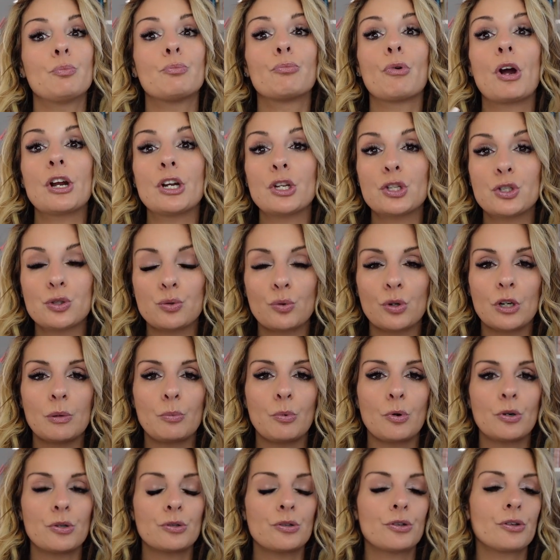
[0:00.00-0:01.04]
write a
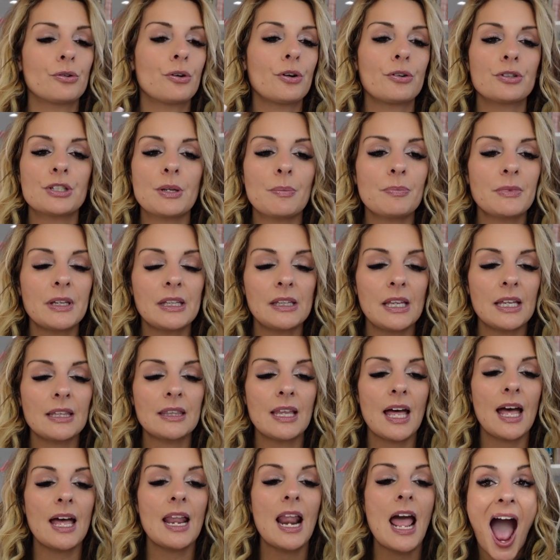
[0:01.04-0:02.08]
storyboard or something like
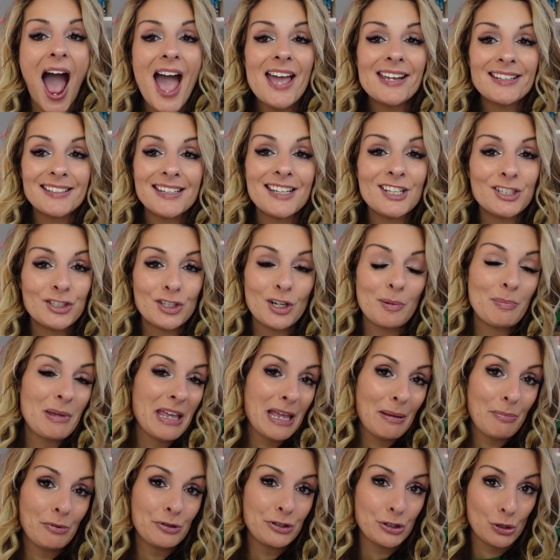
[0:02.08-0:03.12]
that, I need you to
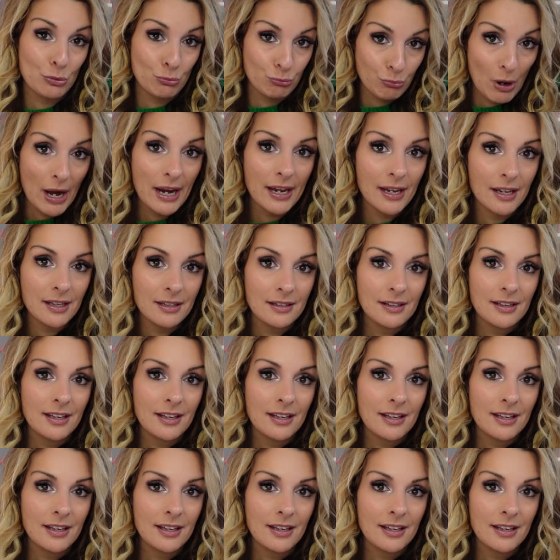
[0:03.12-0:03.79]
be able to write.